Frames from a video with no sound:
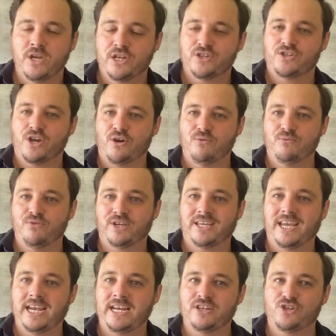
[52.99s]
So the
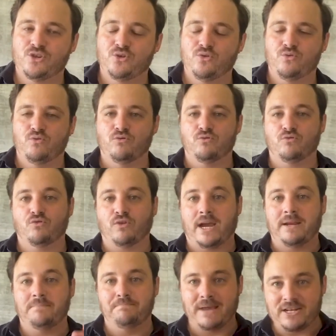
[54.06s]
key to
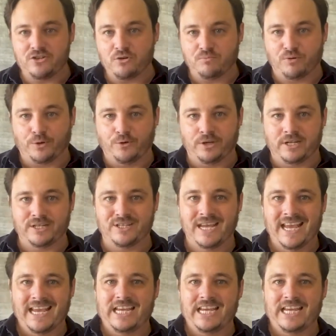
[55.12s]
great mental brilliance